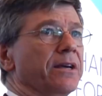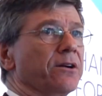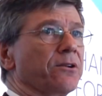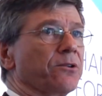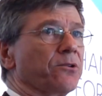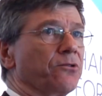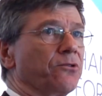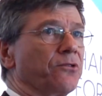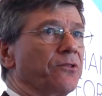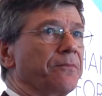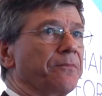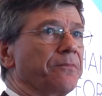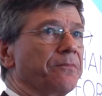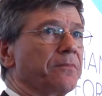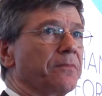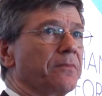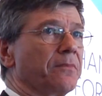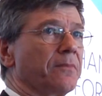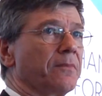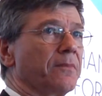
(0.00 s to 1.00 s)
years.
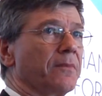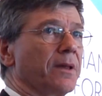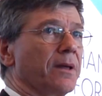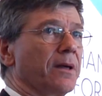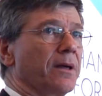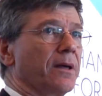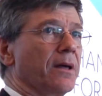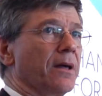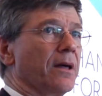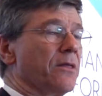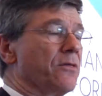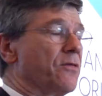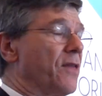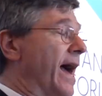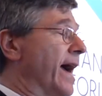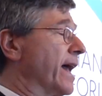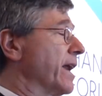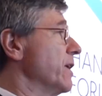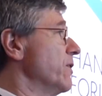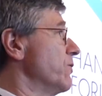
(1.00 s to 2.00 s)

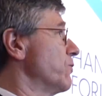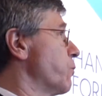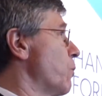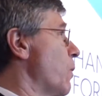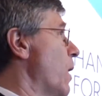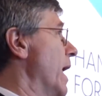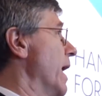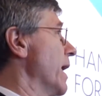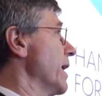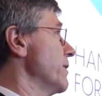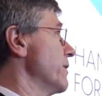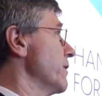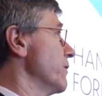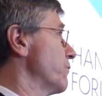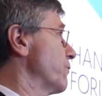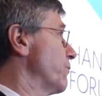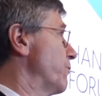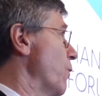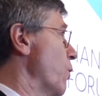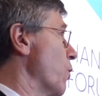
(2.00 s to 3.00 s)
That is why
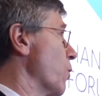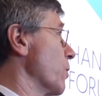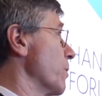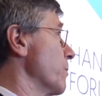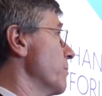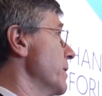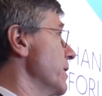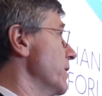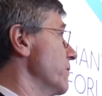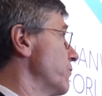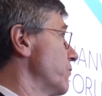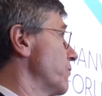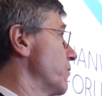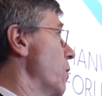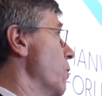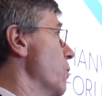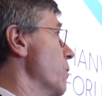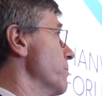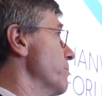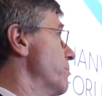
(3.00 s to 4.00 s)
this forum is
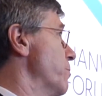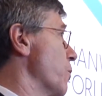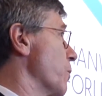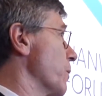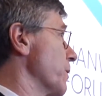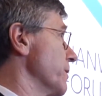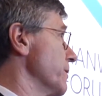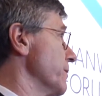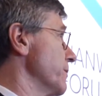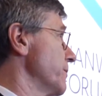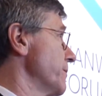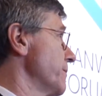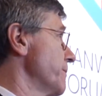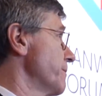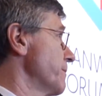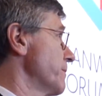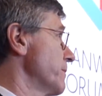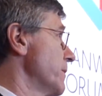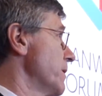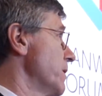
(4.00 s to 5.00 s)
so important.
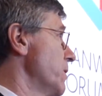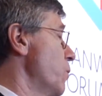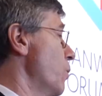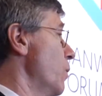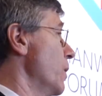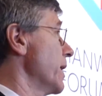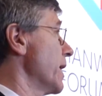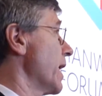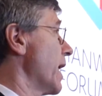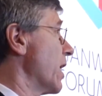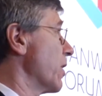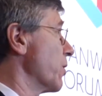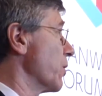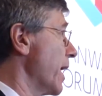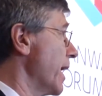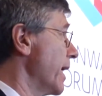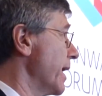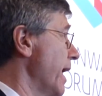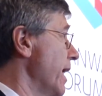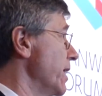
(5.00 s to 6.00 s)
We are
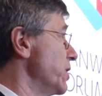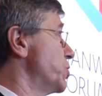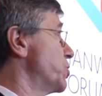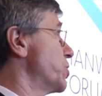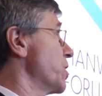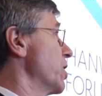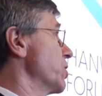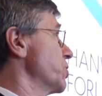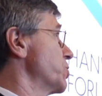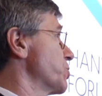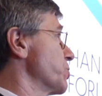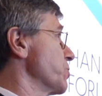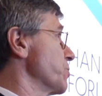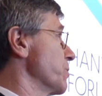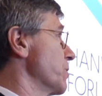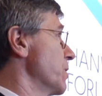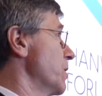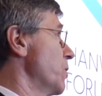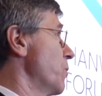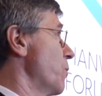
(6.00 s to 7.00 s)
at a juncture,
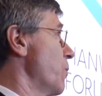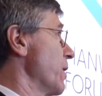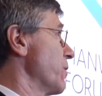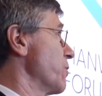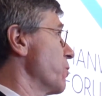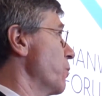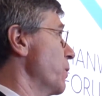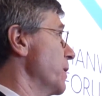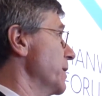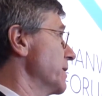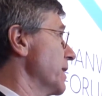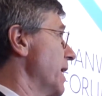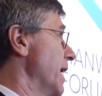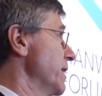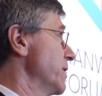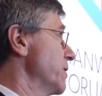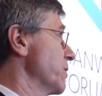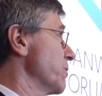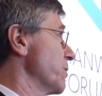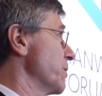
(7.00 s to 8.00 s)
whether we
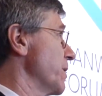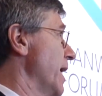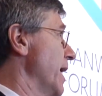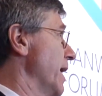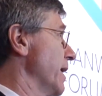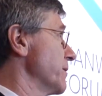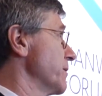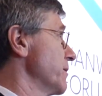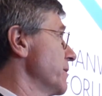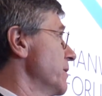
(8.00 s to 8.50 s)
like it or not,